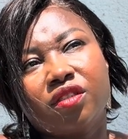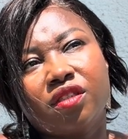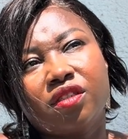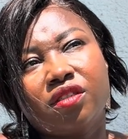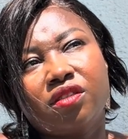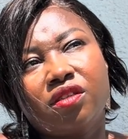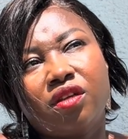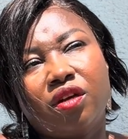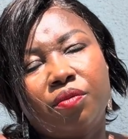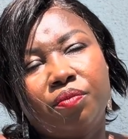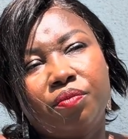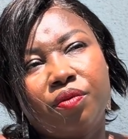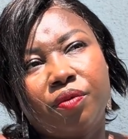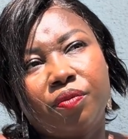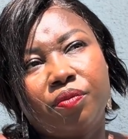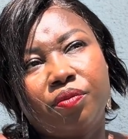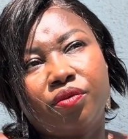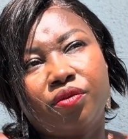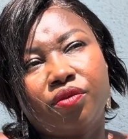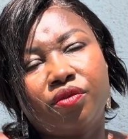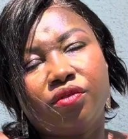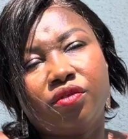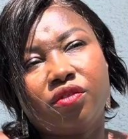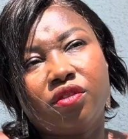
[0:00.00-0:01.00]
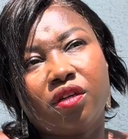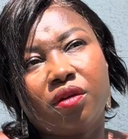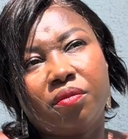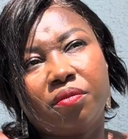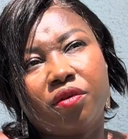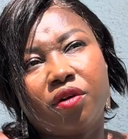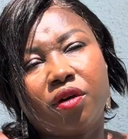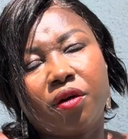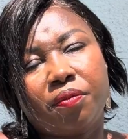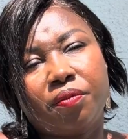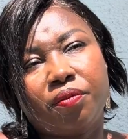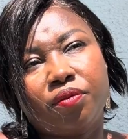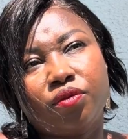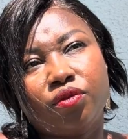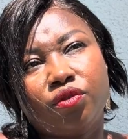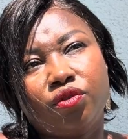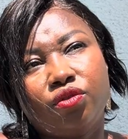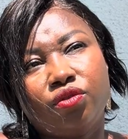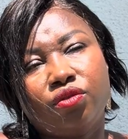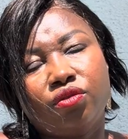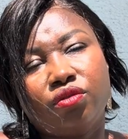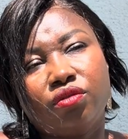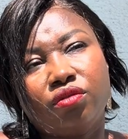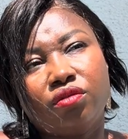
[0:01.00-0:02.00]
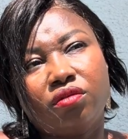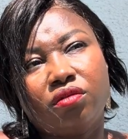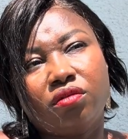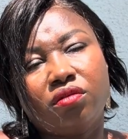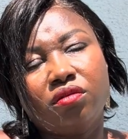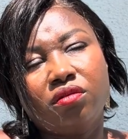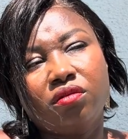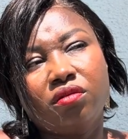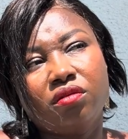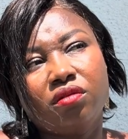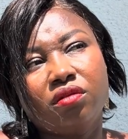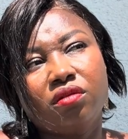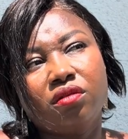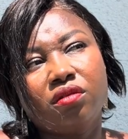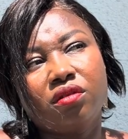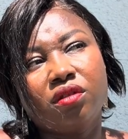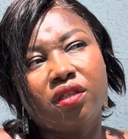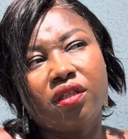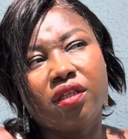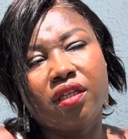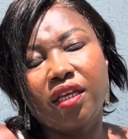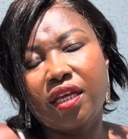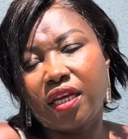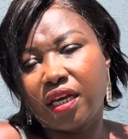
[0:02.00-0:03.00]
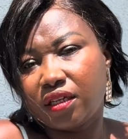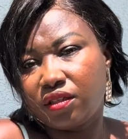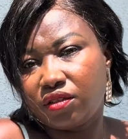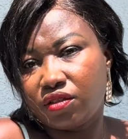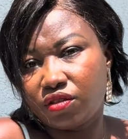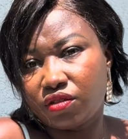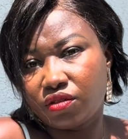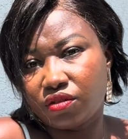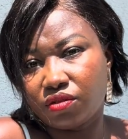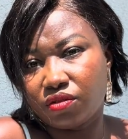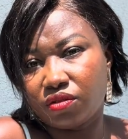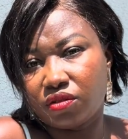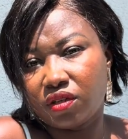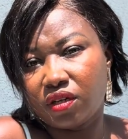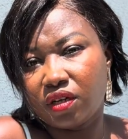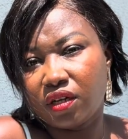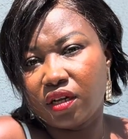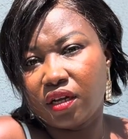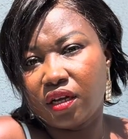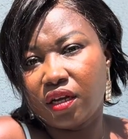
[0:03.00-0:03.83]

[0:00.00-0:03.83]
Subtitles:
some couple do get to,